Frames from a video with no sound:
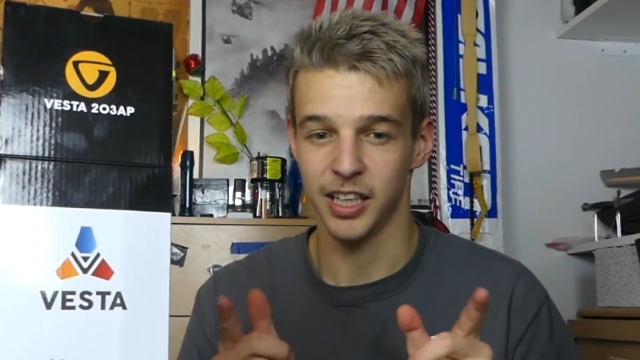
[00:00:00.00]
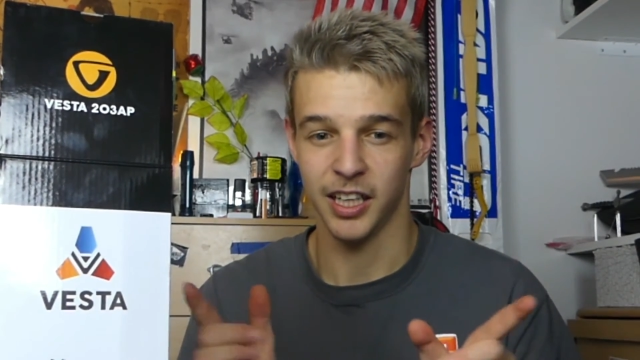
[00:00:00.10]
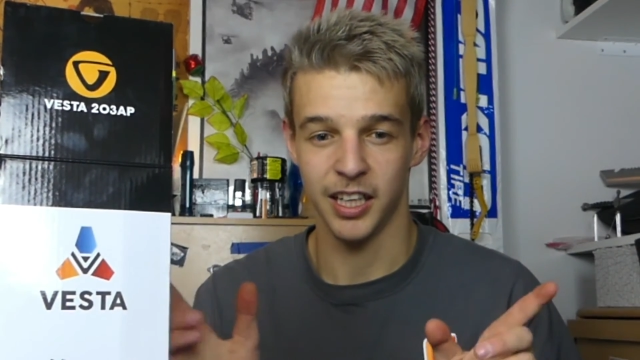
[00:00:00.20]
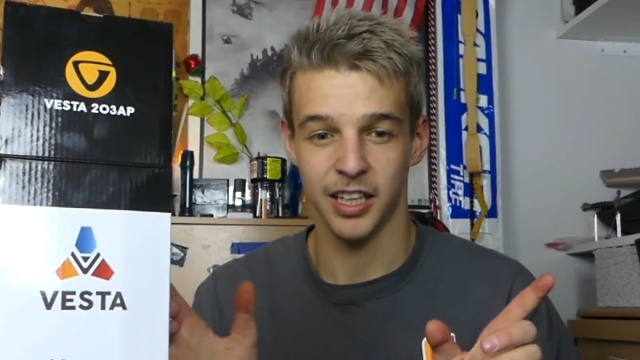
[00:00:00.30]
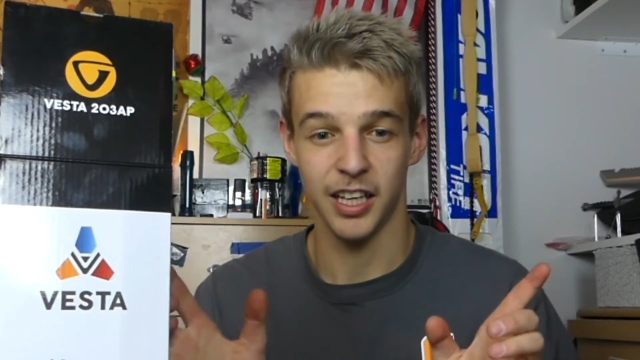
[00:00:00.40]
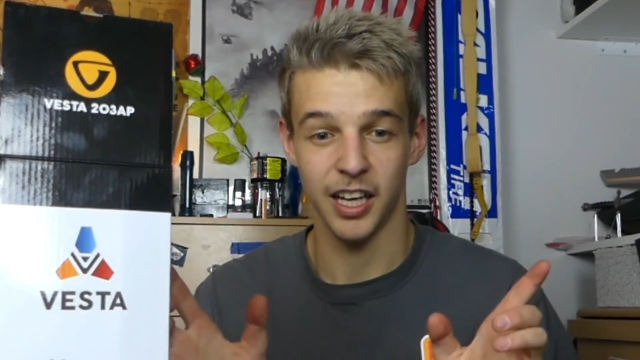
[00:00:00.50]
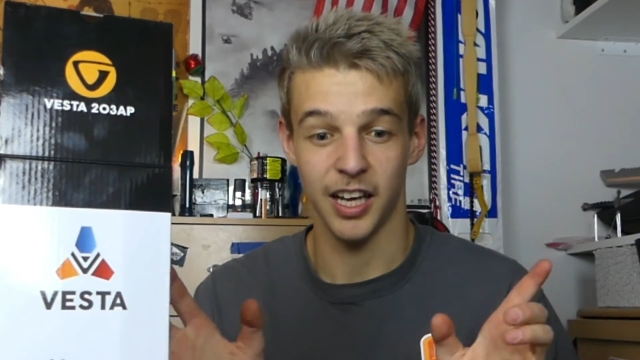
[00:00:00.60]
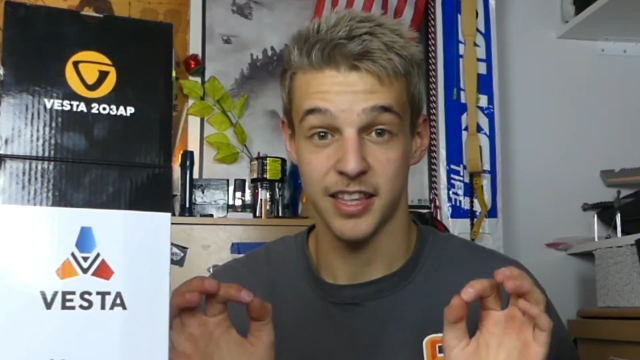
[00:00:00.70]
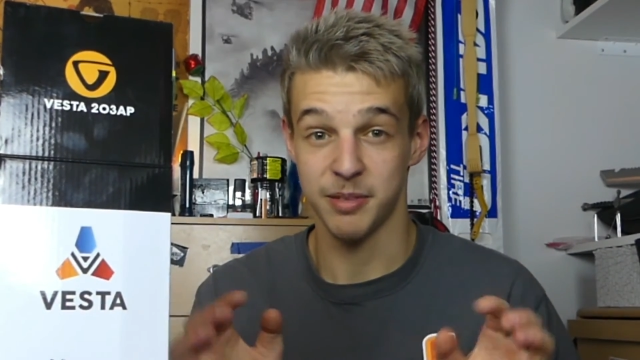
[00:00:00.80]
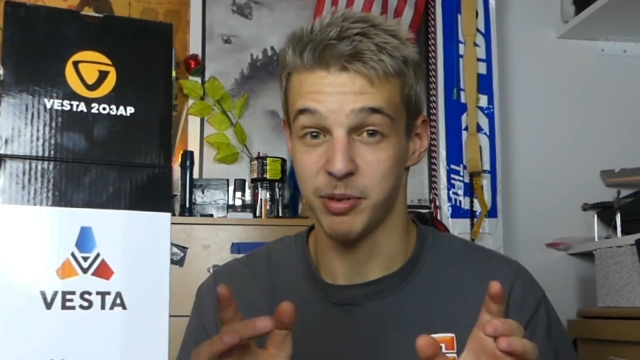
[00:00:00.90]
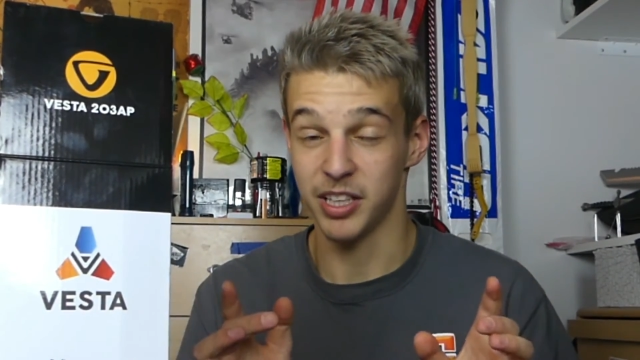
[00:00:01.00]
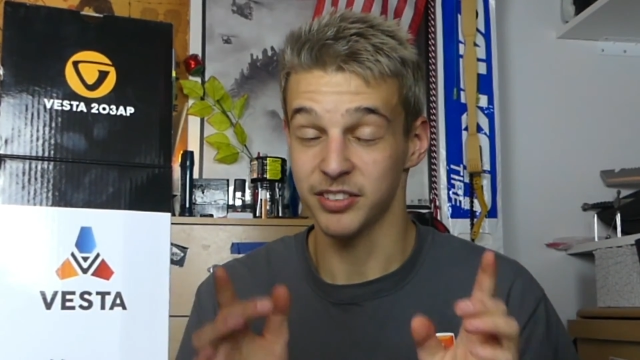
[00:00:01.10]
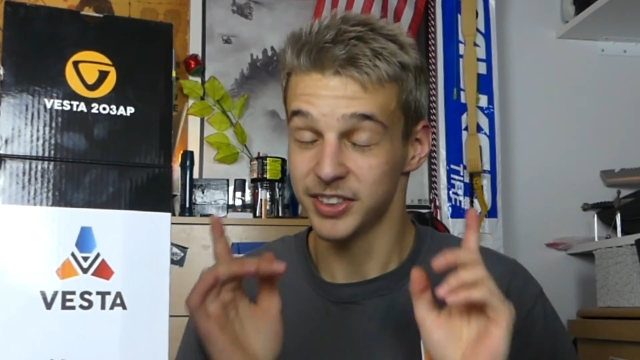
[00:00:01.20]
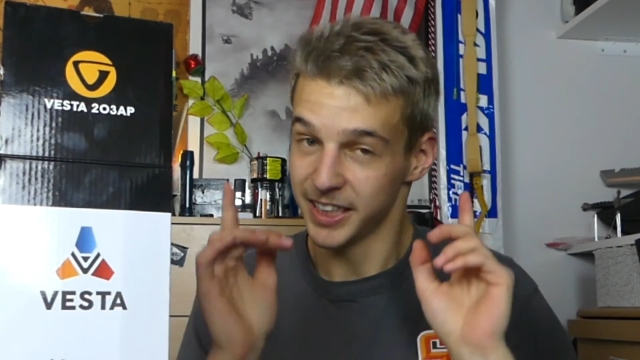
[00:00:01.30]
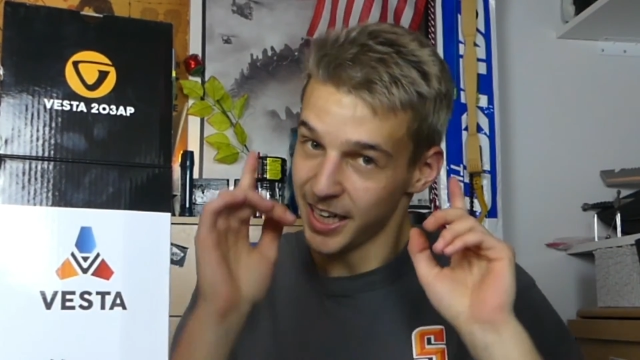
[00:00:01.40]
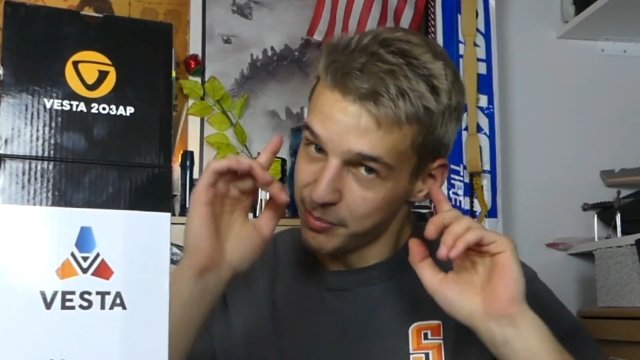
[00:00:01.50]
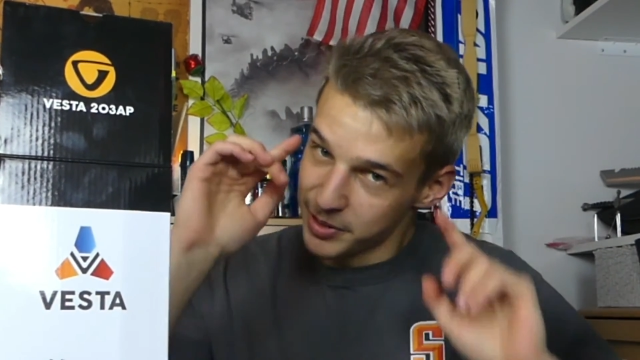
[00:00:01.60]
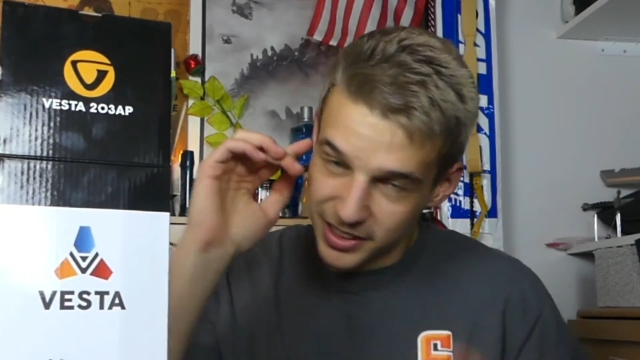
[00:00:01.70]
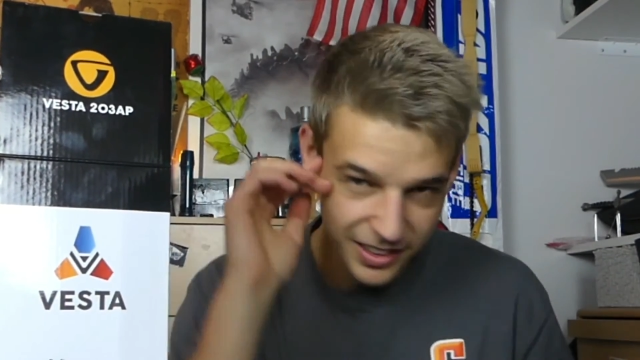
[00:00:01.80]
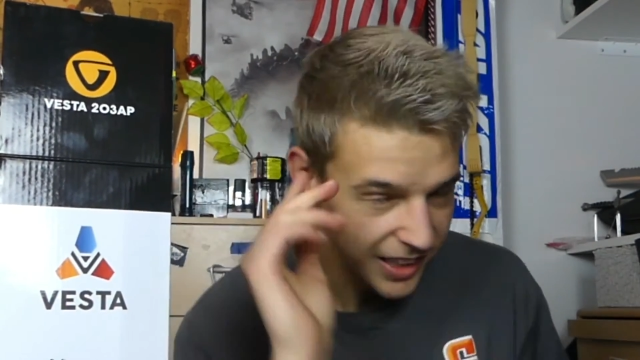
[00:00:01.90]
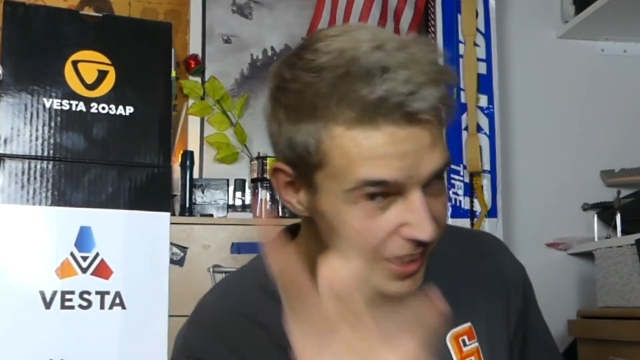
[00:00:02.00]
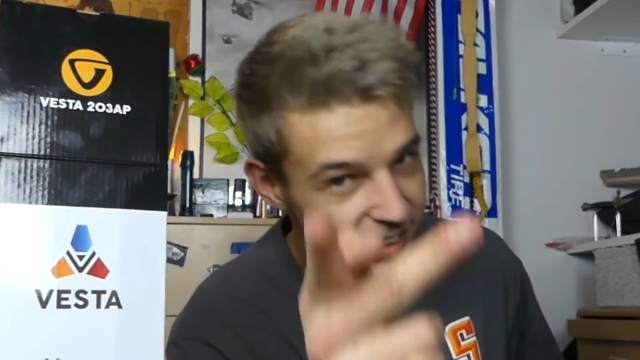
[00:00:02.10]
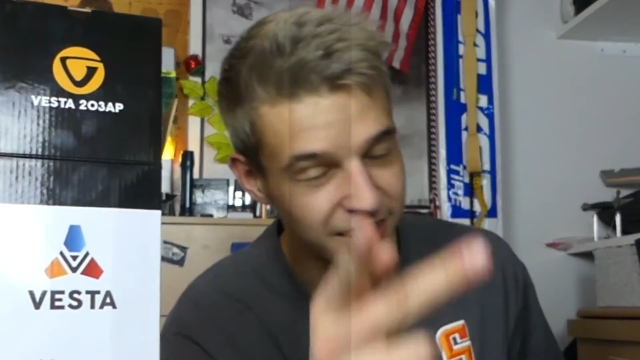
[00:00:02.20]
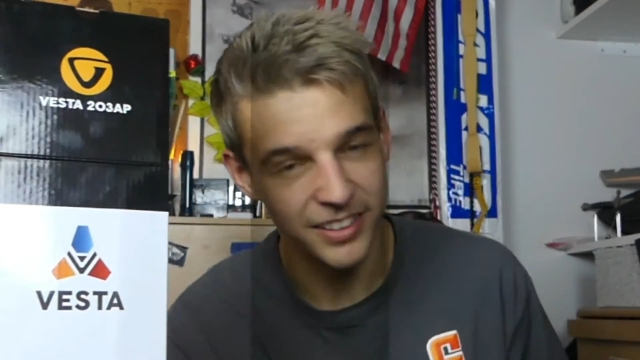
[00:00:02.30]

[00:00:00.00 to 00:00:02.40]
and think positive, stay happy, and later.